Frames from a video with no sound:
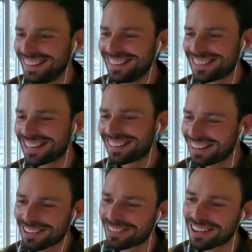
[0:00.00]
said,
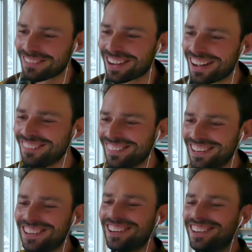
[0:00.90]
come,
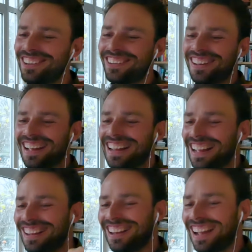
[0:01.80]
look, and he
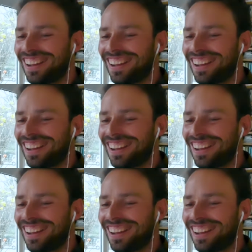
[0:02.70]
had